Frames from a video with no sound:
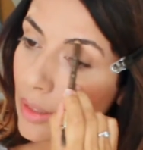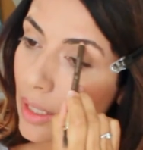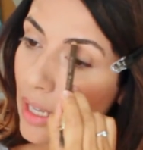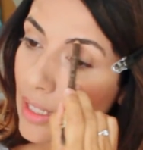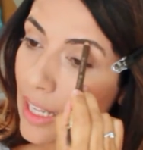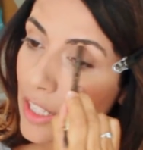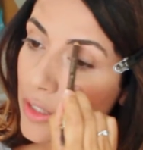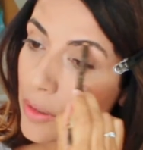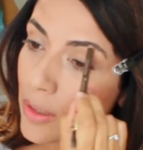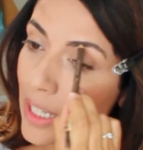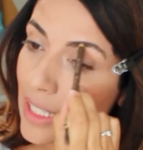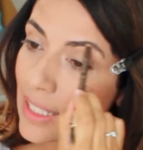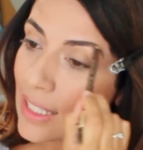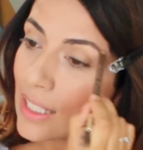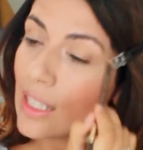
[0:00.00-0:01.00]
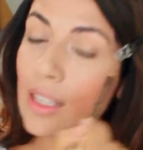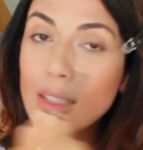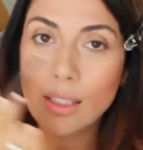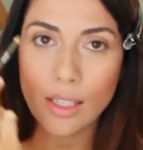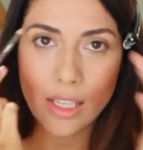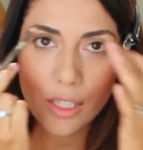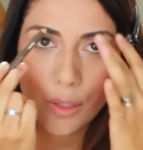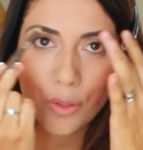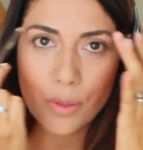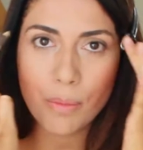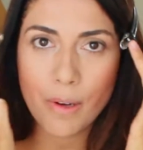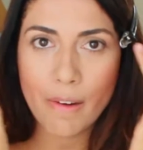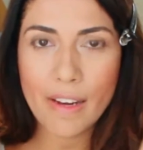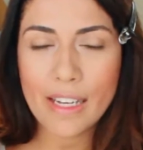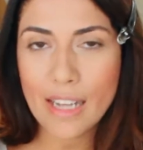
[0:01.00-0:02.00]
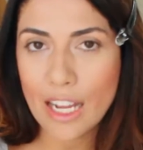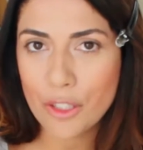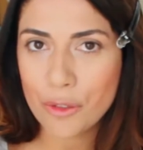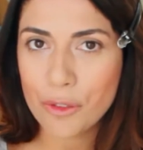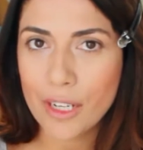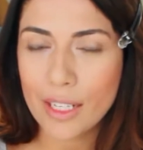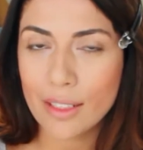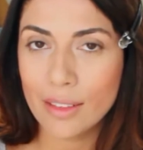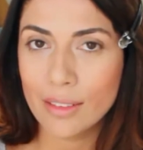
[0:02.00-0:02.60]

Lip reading: And as you can see, it looks very natural.